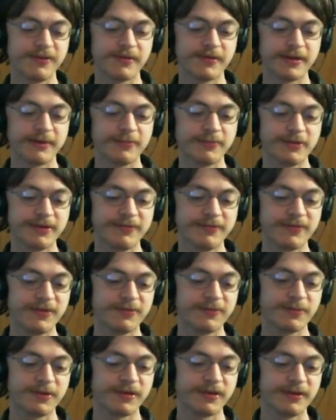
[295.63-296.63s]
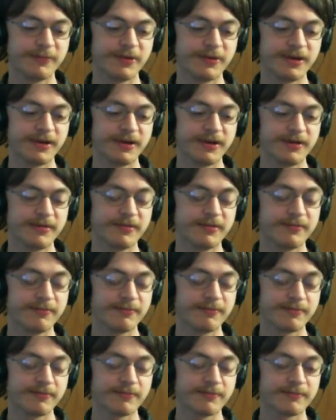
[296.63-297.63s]
I believe he's been nominated
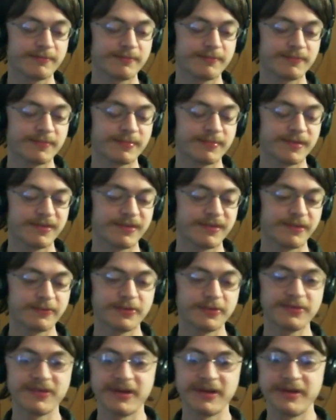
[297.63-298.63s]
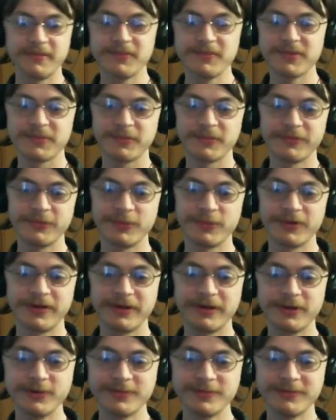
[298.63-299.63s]
several times before now.